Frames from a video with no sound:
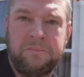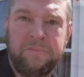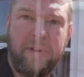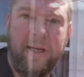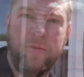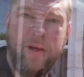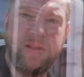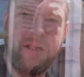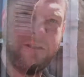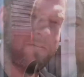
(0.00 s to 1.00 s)
So that's it,
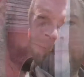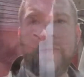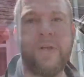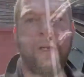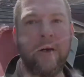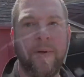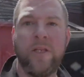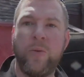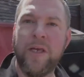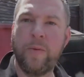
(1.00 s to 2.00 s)
guys. So a little bit of
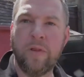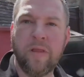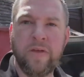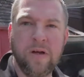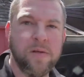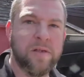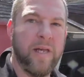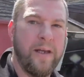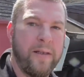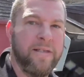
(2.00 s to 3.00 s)
tweaking with the
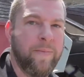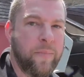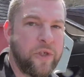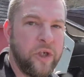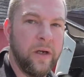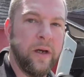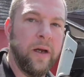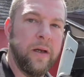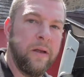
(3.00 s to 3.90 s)
thermostat. The temperature